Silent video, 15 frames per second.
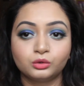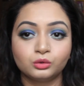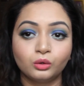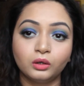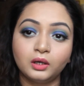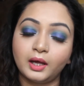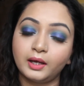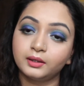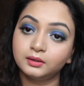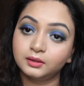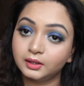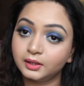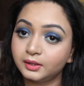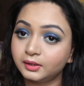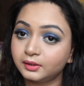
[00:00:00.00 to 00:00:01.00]
duo like
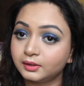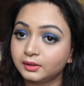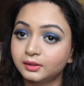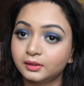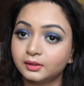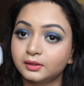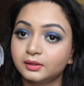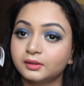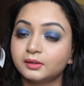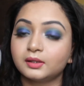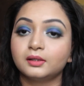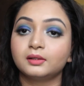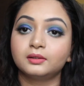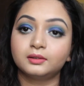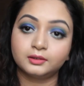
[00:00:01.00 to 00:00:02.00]
this is
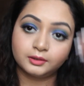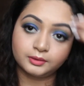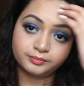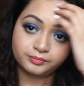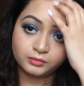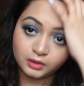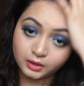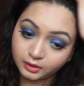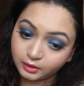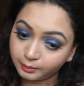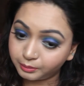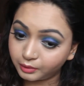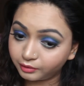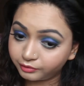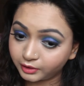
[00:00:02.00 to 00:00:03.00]
a
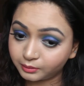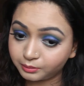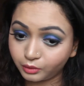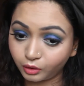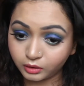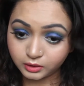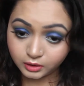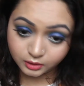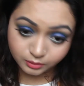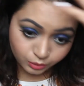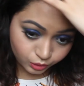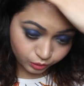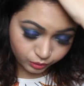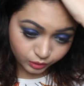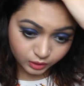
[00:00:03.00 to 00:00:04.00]
perfect product.
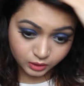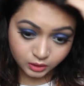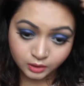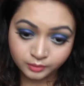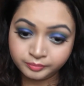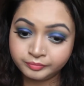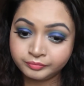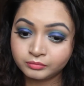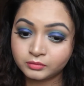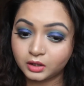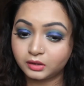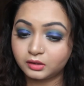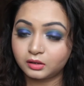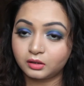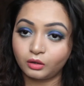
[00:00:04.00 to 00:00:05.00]
Moreover,
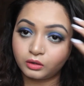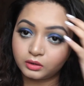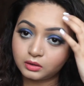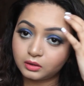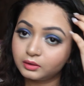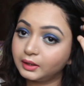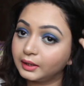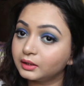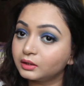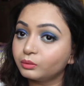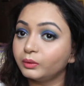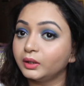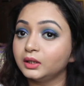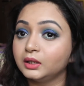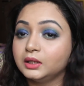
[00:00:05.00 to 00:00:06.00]
it's not that
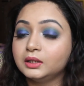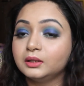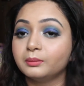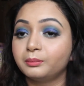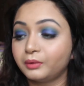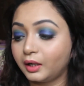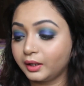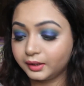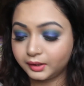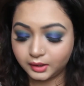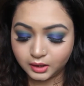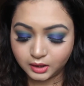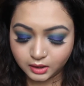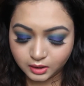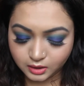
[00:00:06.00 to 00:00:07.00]
very
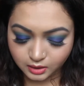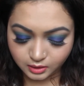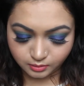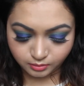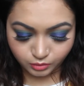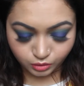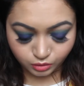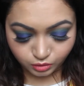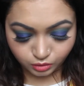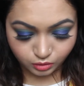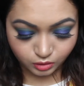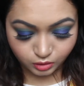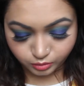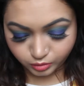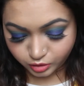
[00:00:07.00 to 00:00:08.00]
pricey. I'm not
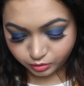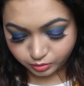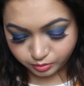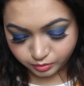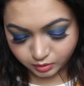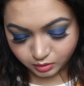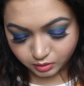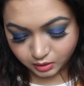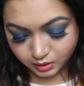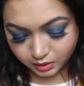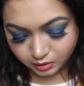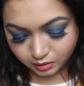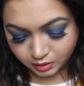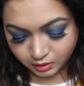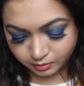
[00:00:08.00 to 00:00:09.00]
sure how much,
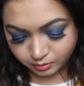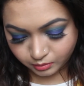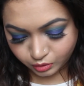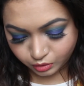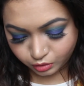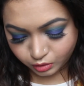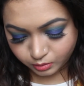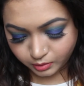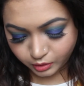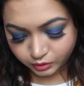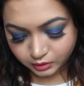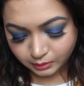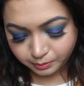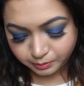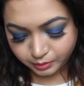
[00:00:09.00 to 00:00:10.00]
I'm not sure
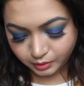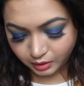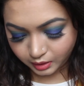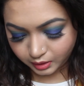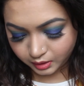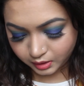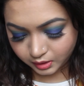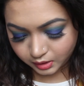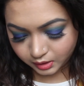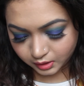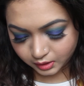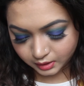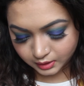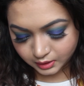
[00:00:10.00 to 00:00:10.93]
about the price,